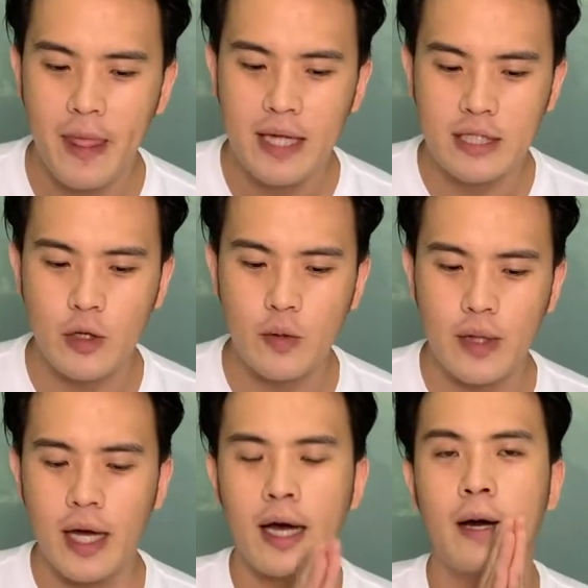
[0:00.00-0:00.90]
so
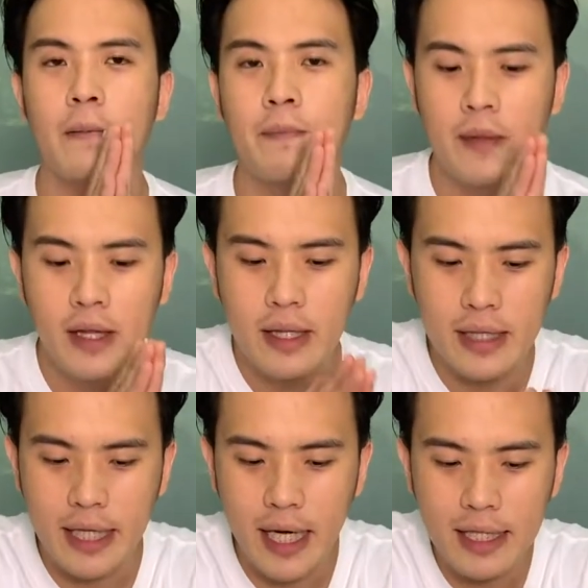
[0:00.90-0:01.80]

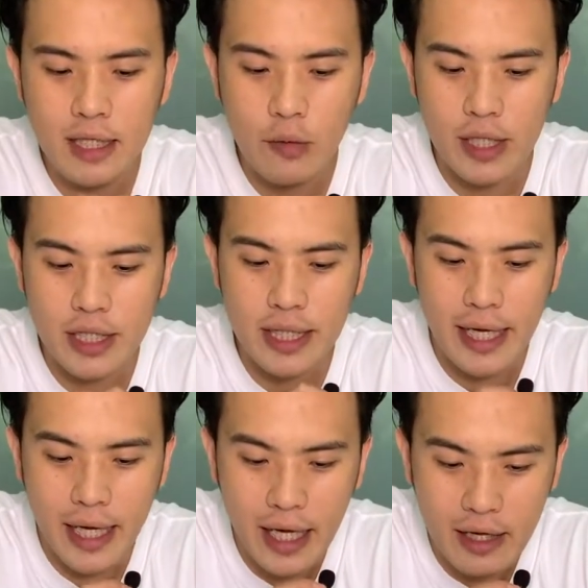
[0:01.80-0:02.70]
the other question that
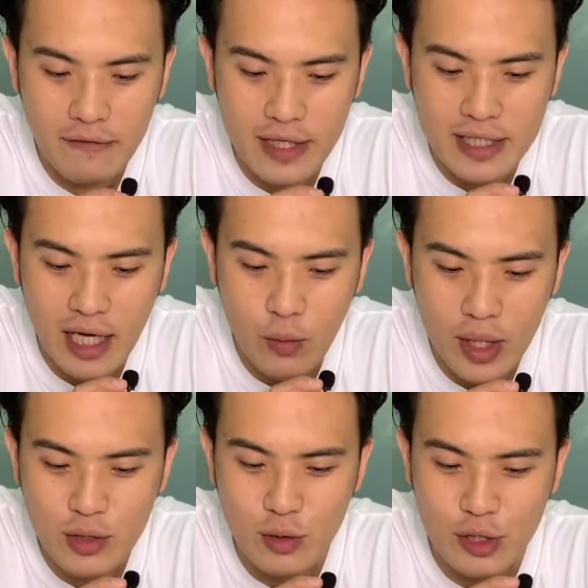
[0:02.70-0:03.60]
I have is I
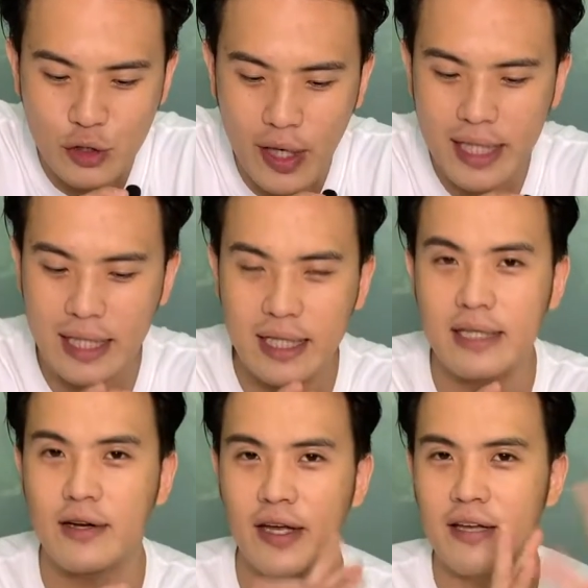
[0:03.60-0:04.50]
want to dry
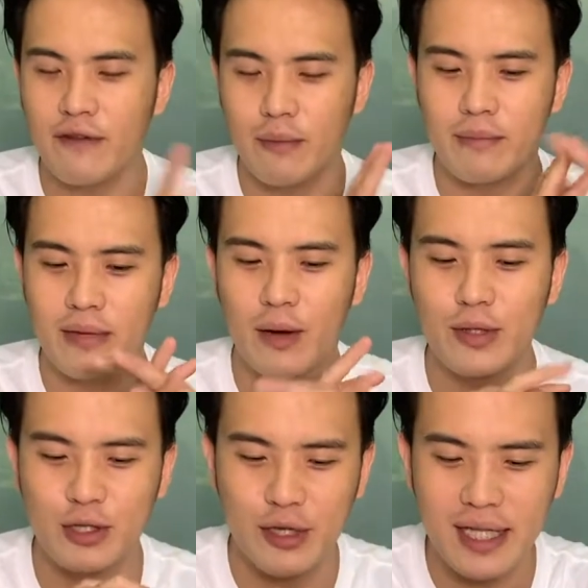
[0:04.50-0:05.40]
clean. Okay, I want
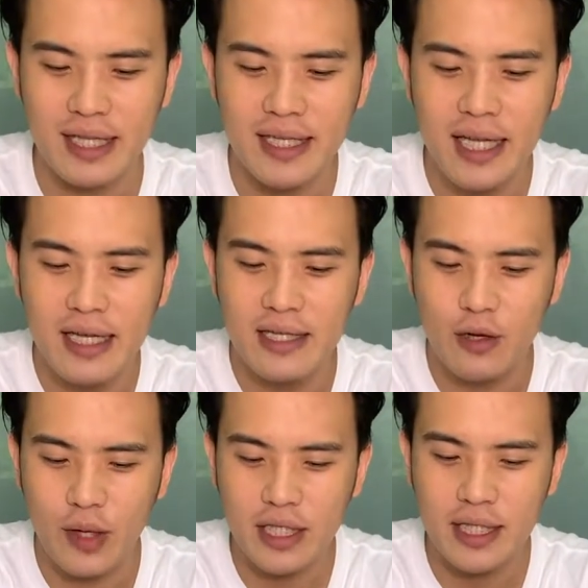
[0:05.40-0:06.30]
to dry clean. The
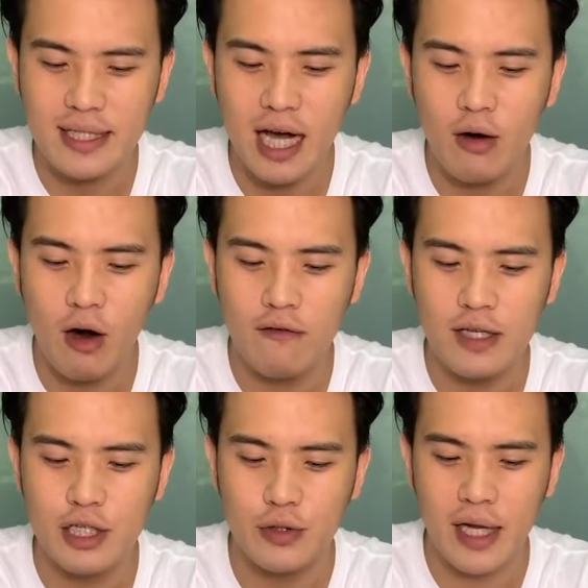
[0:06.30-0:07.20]
question is, how often
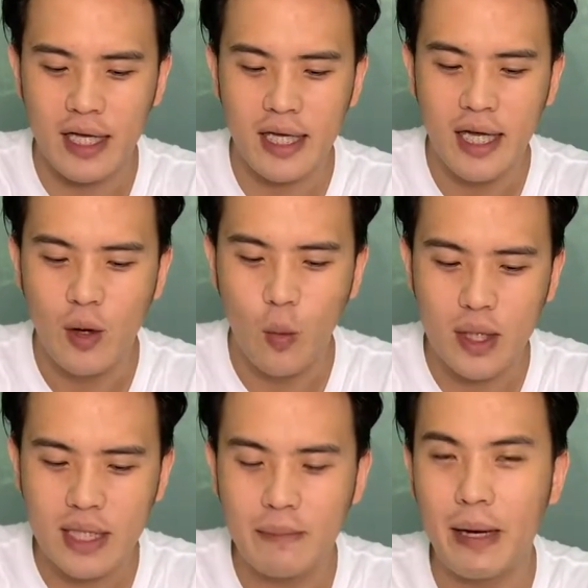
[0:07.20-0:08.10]
should I
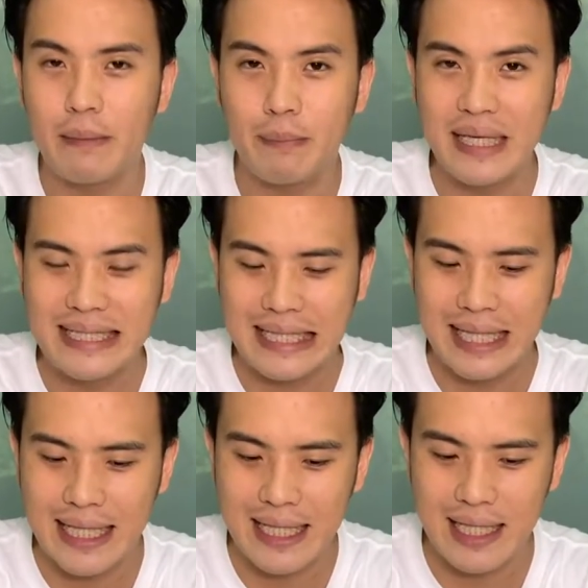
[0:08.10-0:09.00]
water my peace
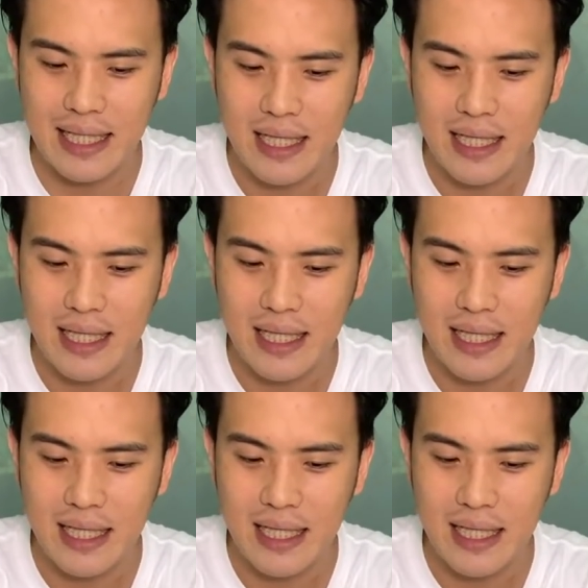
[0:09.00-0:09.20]
lily?